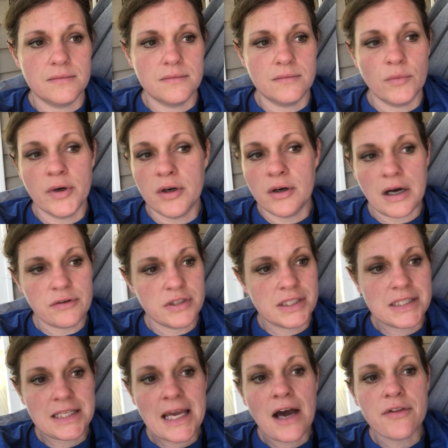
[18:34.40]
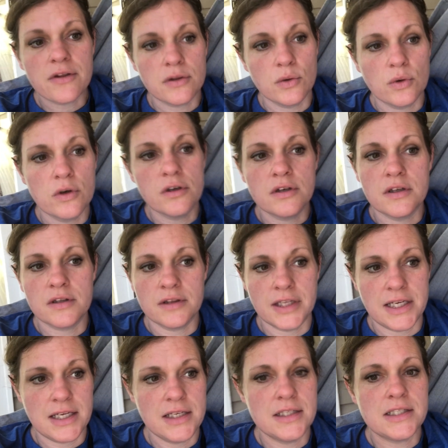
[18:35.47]
I'll just see how the Lord
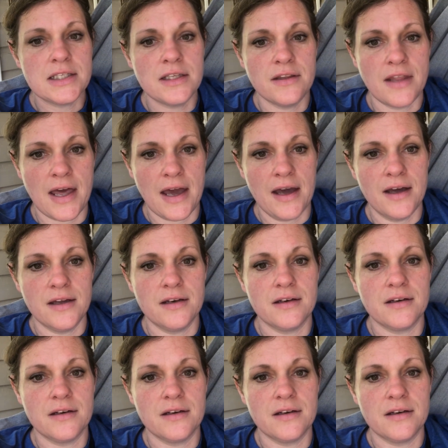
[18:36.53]
leads in that